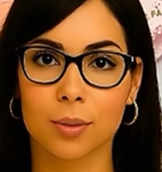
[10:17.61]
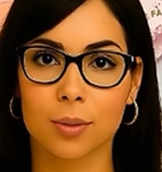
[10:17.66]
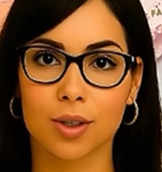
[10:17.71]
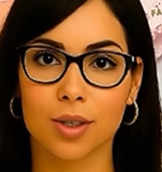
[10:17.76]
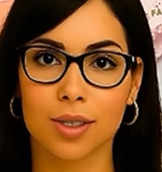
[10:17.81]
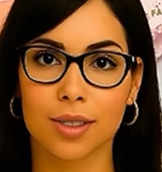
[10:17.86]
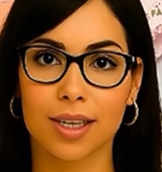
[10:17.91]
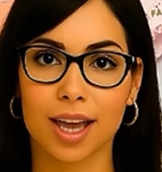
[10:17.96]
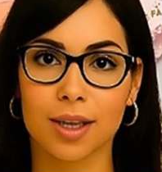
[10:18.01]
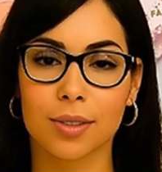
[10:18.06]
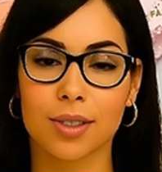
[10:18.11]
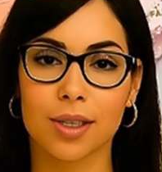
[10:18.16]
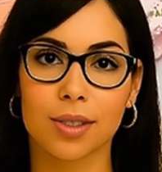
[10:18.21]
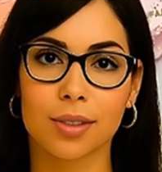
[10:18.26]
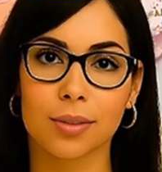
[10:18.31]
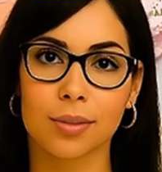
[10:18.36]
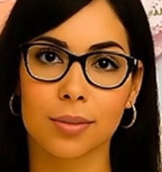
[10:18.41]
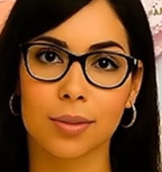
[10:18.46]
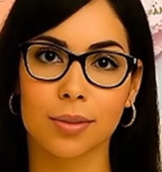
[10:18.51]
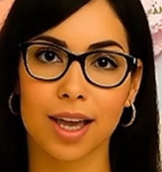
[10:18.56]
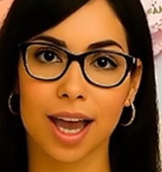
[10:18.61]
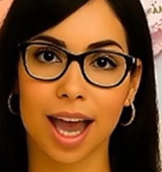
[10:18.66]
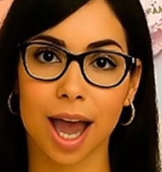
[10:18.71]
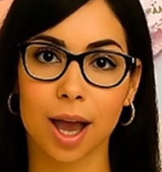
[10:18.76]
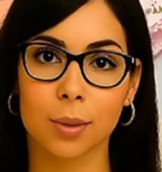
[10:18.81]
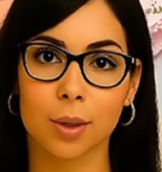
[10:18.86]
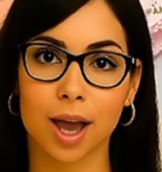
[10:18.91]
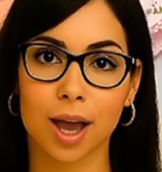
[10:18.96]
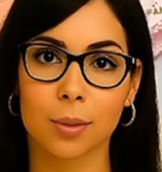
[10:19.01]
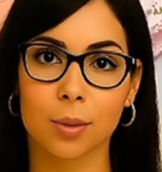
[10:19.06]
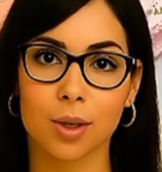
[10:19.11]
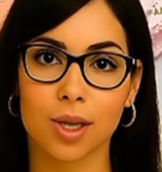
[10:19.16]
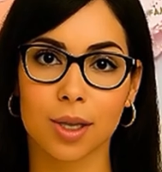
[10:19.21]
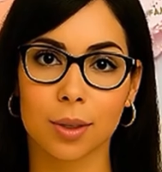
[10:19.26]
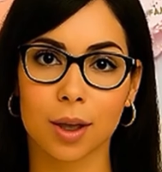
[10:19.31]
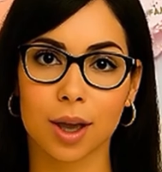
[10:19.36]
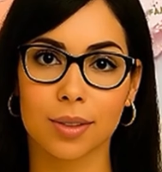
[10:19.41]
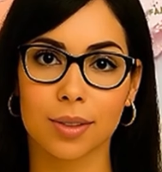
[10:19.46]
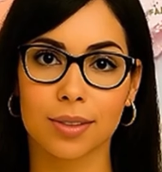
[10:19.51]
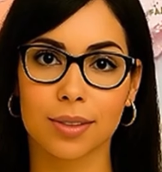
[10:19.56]
verse 7, Abraham
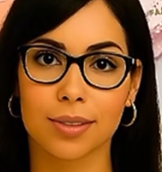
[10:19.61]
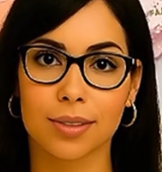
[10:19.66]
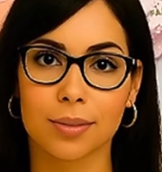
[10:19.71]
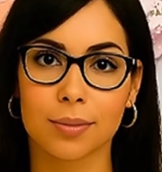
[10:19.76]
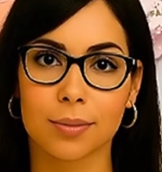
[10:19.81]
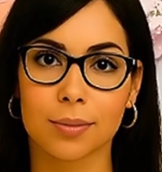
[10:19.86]
responds,